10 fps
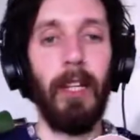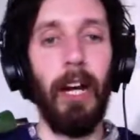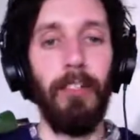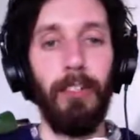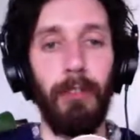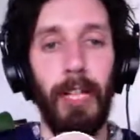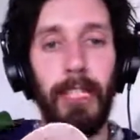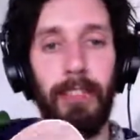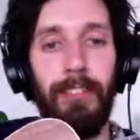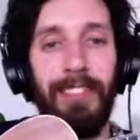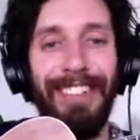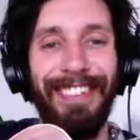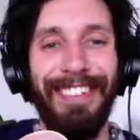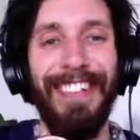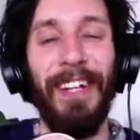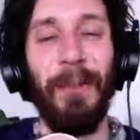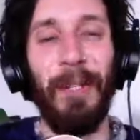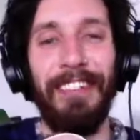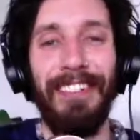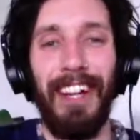our strings.
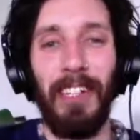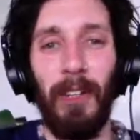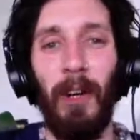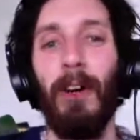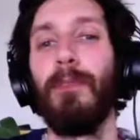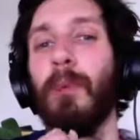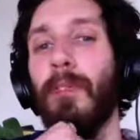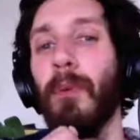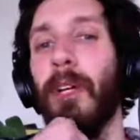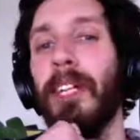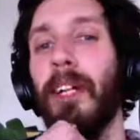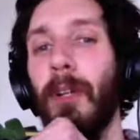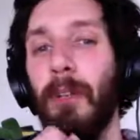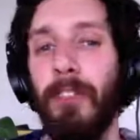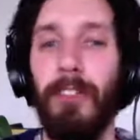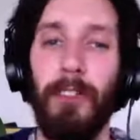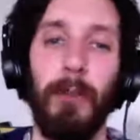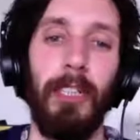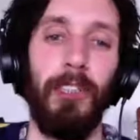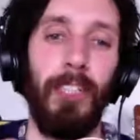We start off with the one closest
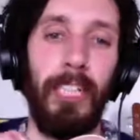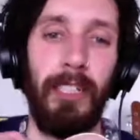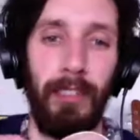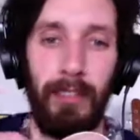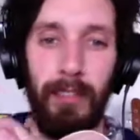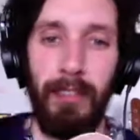to our chin,